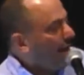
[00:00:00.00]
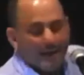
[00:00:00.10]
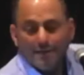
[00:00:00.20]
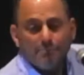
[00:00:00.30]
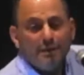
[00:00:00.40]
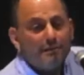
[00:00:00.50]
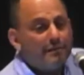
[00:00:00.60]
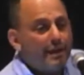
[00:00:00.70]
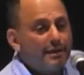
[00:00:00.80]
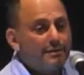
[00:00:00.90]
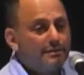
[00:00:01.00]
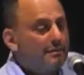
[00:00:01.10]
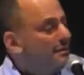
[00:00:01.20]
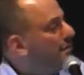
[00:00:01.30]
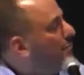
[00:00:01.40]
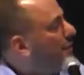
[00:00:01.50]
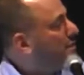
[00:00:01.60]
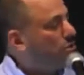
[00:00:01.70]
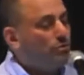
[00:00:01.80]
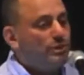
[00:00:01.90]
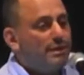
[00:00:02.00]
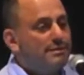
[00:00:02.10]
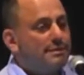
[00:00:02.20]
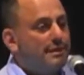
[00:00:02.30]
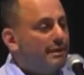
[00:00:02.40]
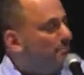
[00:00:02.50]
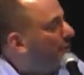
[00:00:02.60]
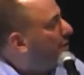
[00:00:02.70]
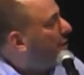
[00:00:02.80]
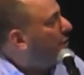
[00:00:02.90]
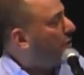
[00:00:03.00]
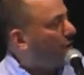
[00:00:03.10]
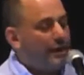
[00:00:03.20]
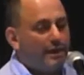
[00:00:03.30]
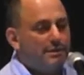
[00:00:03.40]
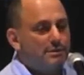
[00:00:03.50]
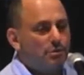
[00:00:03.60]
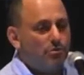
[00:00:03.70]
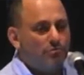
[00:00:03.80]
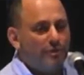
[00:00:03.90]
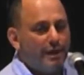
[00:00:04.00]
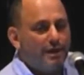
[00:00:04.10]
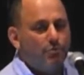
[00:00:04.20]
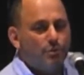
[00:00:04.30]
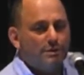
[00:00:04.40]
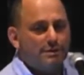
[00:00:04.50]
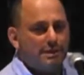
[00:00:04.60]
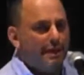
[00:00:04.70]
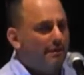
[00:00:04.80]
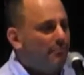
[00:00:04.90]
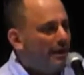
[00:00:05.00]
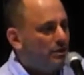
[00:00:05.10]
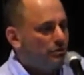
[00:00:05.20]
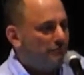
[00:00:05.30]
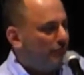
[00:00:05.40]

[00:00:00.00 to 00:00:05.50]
Let me thank my students, and in particular Kirill Solovey, who is the major